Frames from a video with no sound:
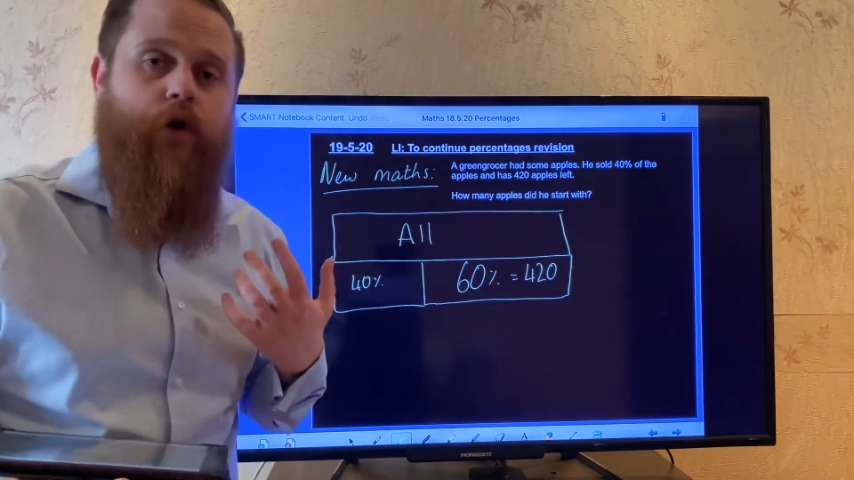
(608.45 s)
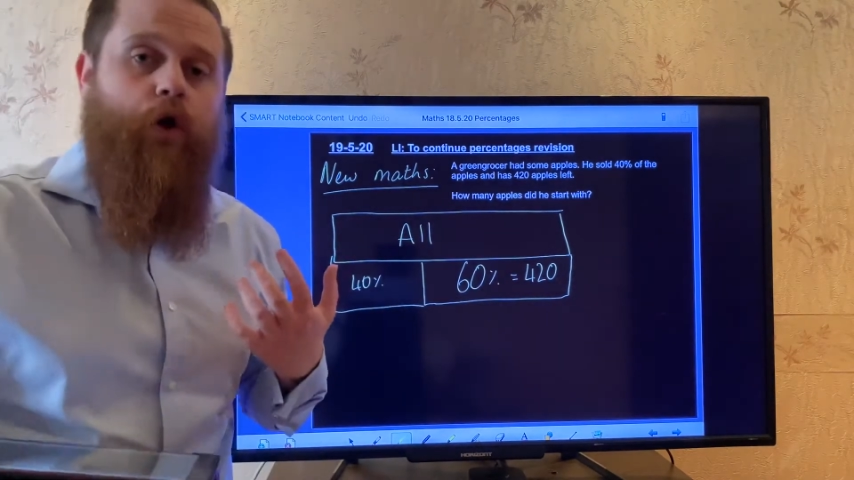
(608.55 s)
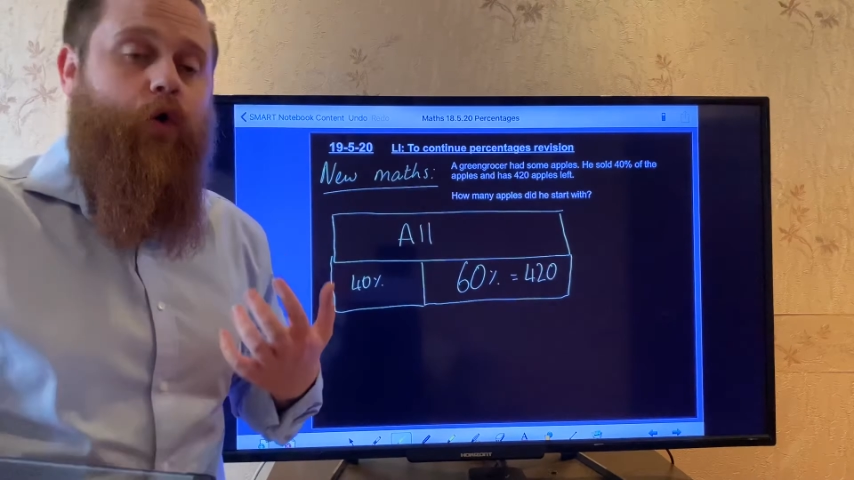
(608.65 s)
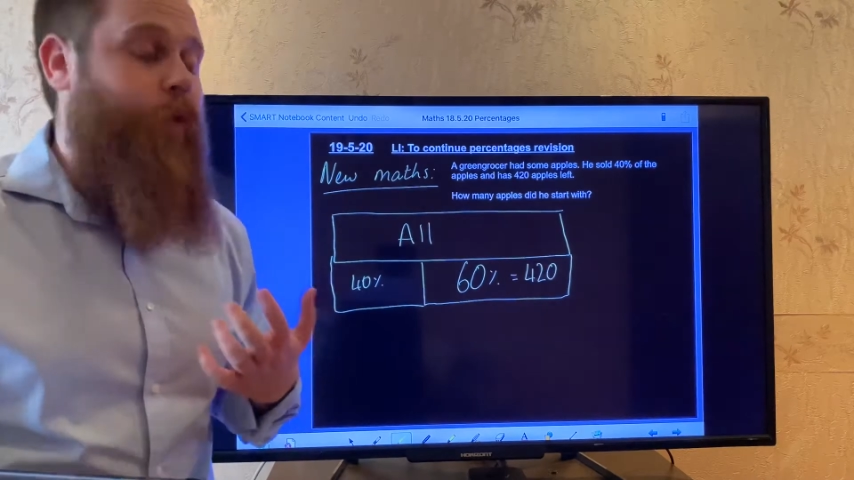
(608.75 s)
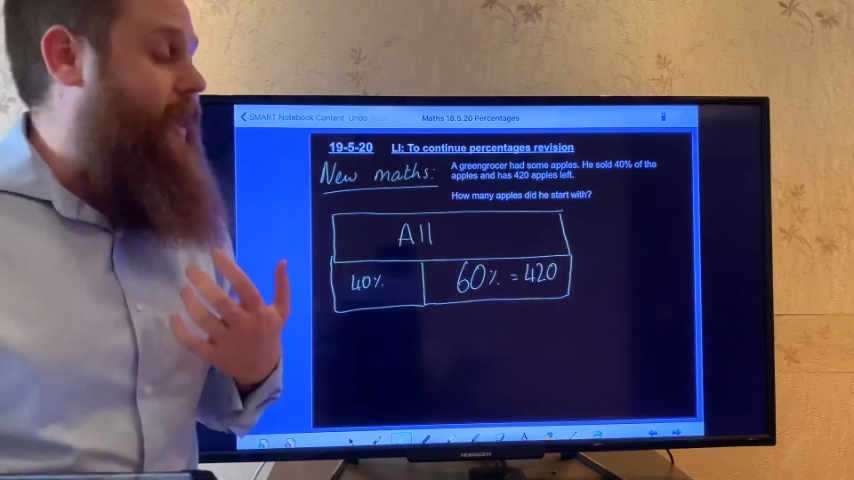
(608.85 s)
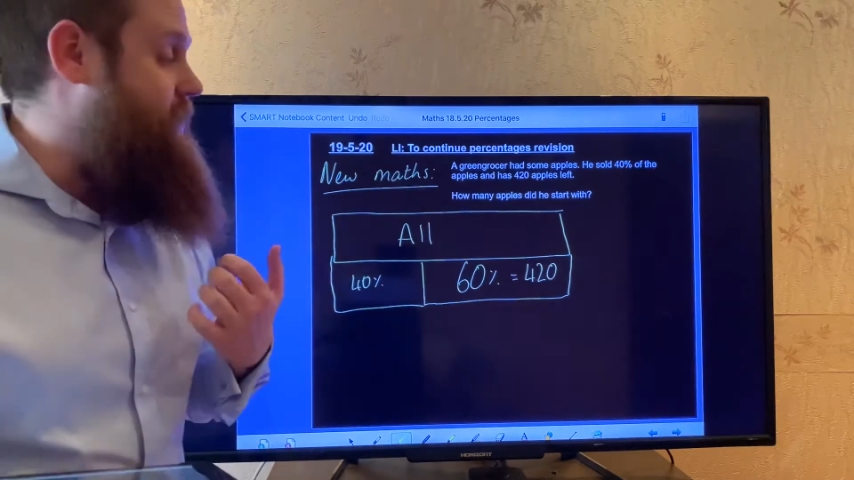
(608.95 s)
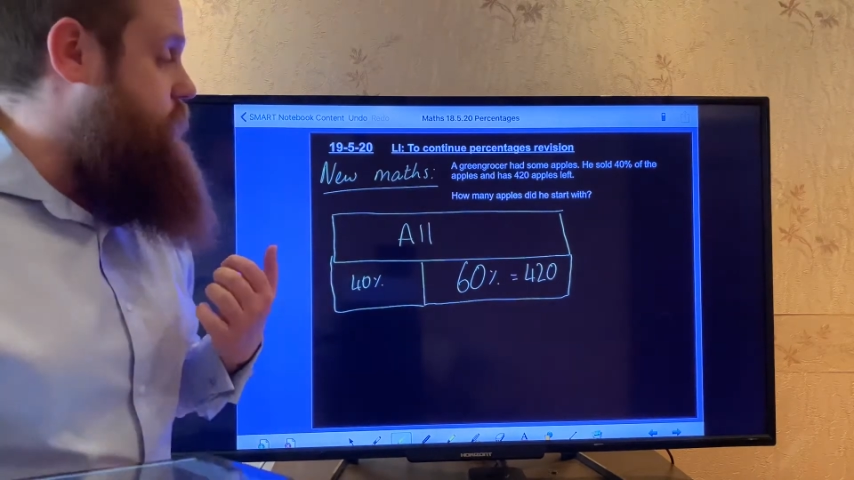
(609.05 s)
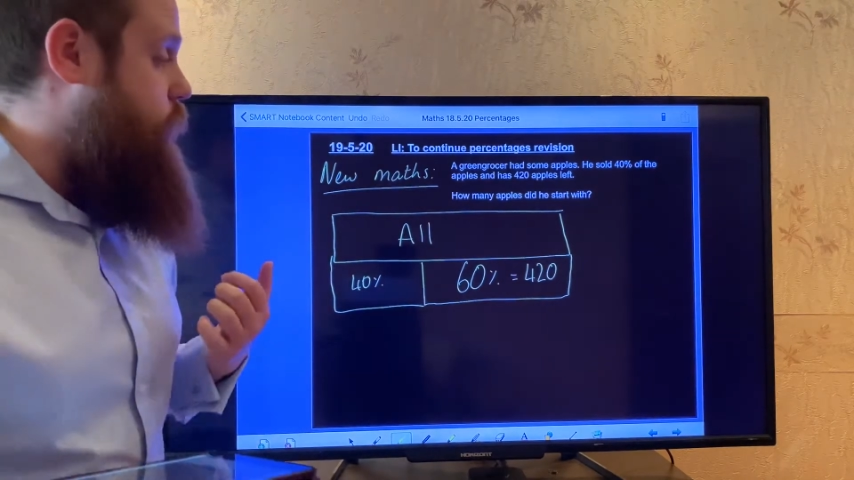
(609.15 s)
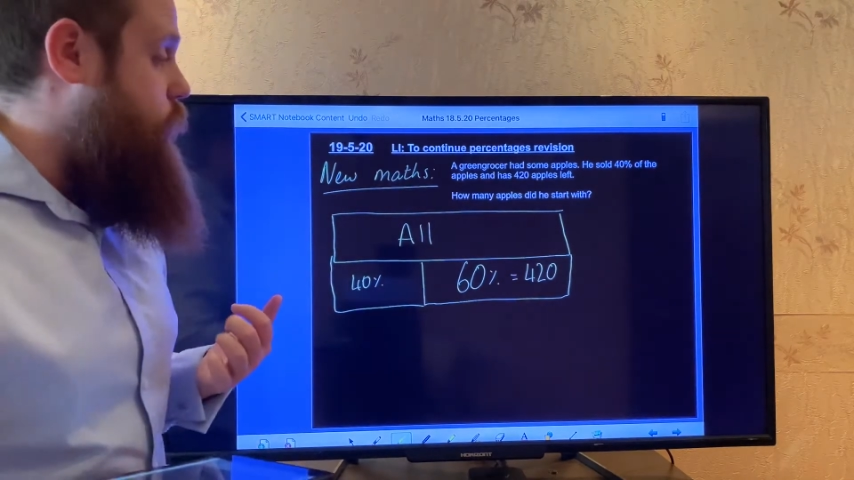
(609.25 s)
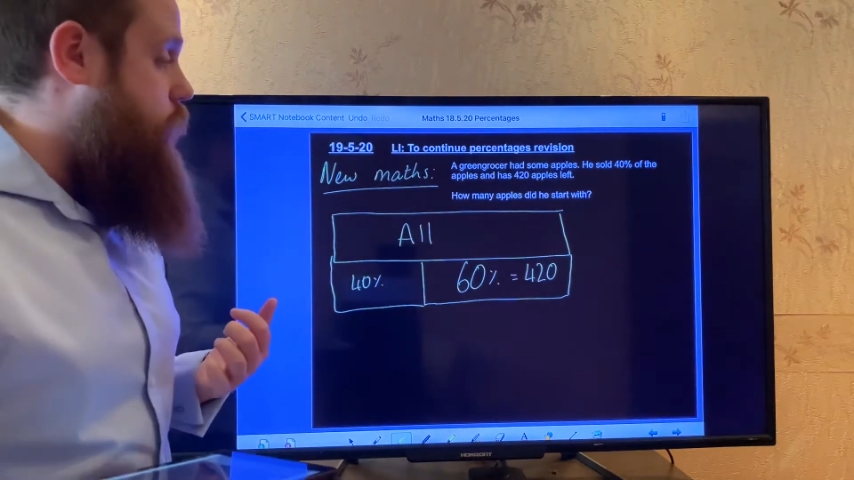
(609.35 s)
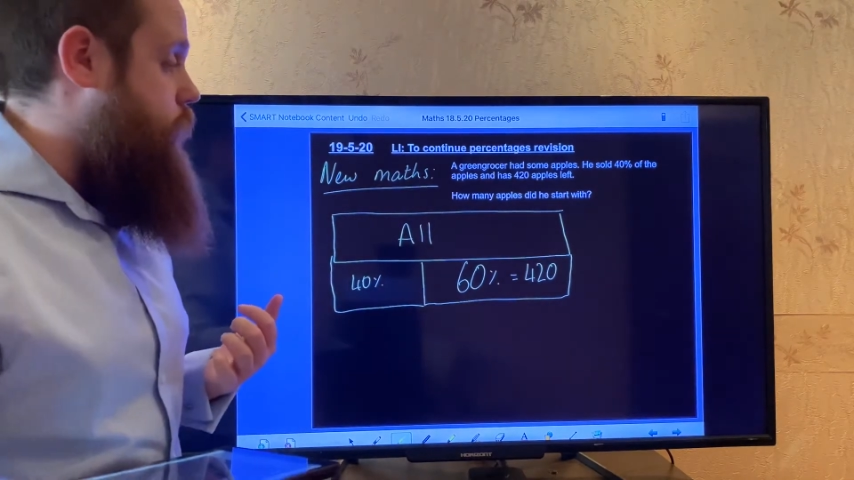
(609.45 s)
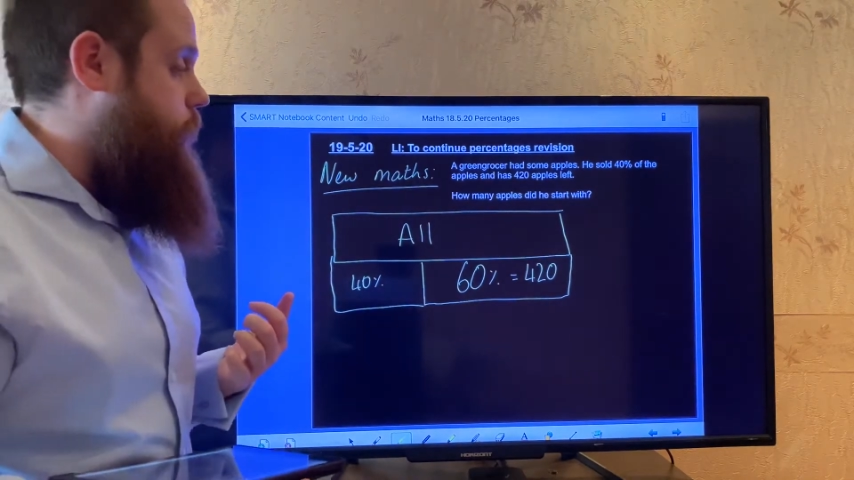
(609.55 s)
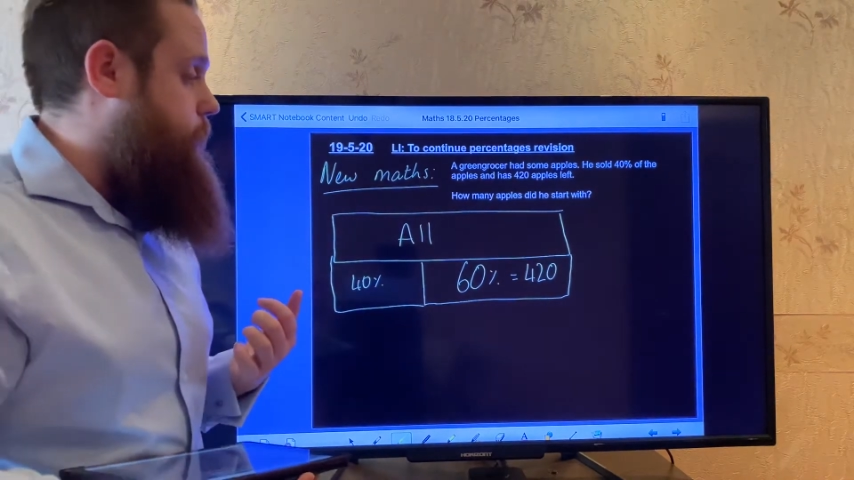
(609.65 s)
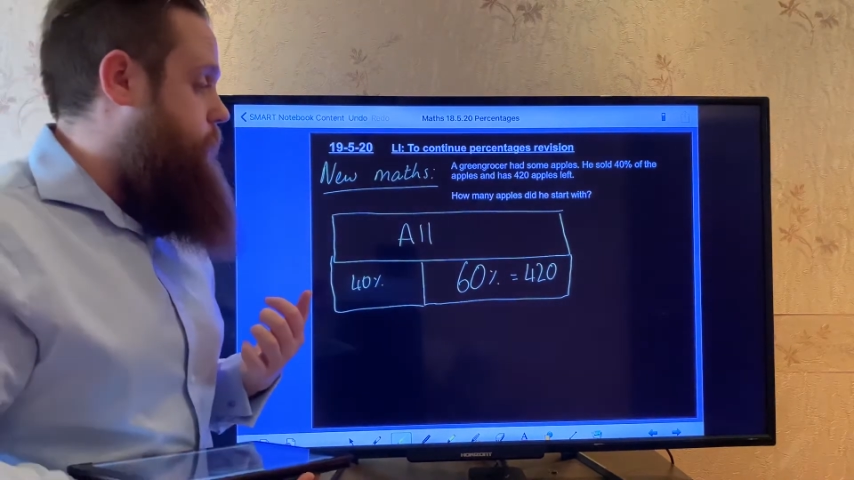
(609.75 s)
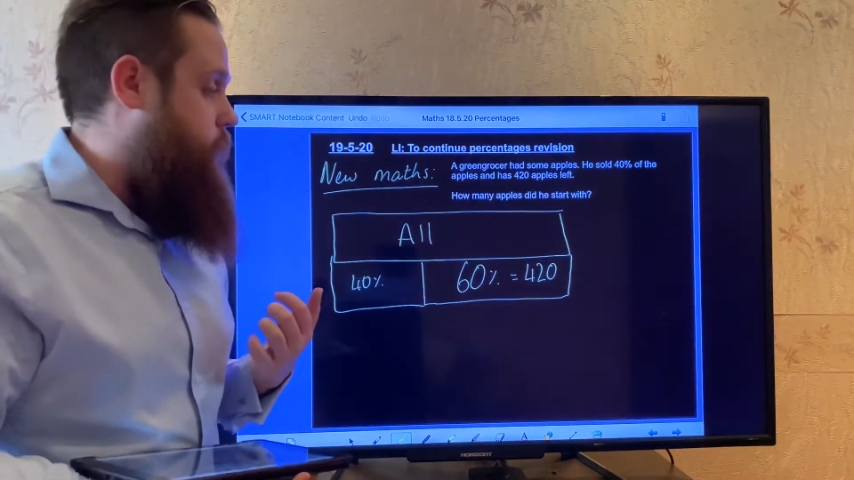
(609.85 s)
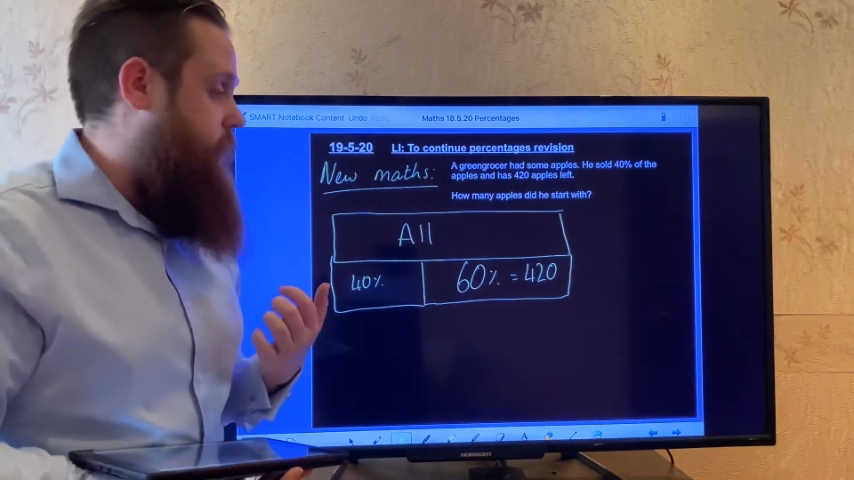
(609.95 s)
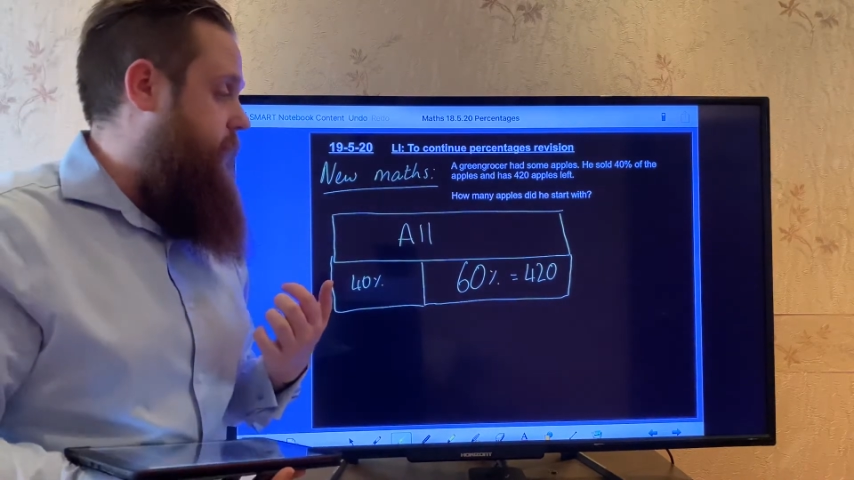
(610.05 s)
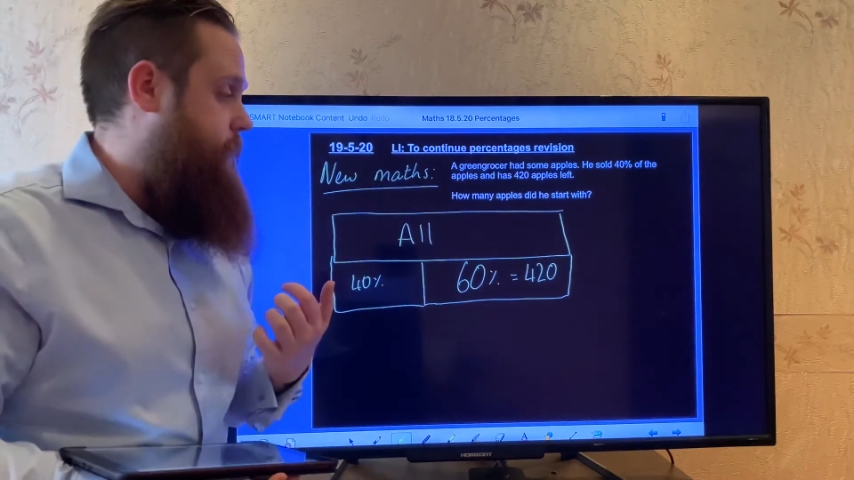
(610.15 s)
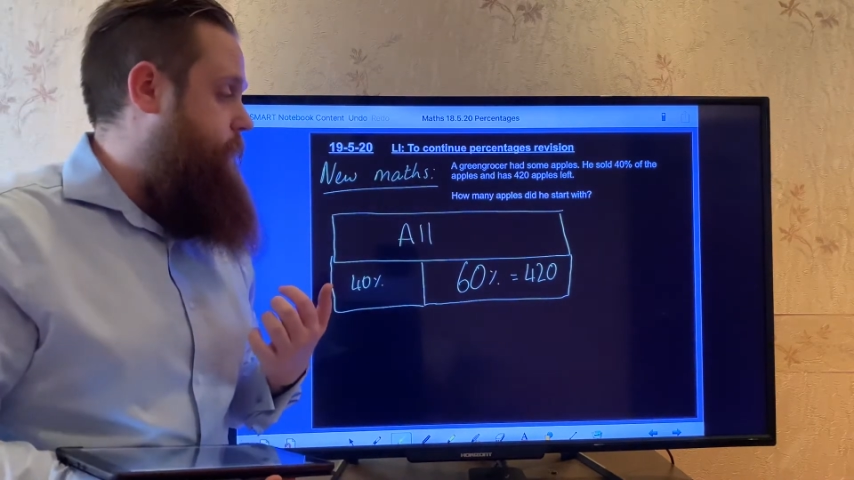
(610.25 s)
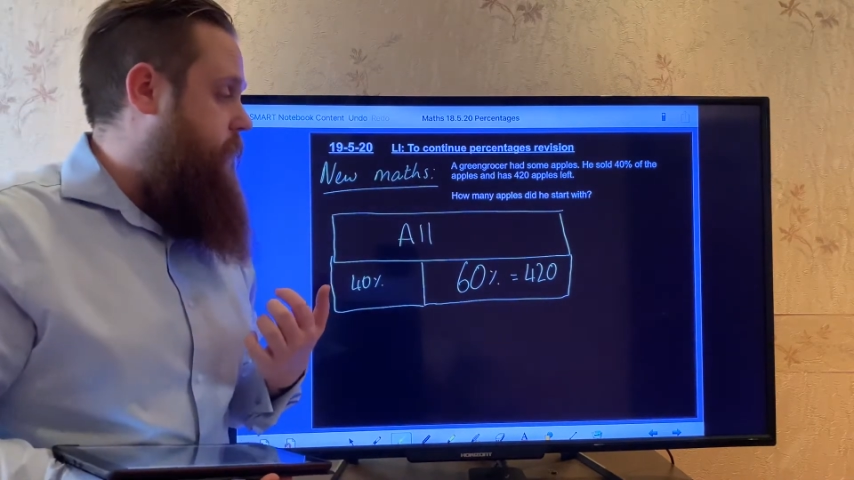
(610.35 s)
quite work, okay?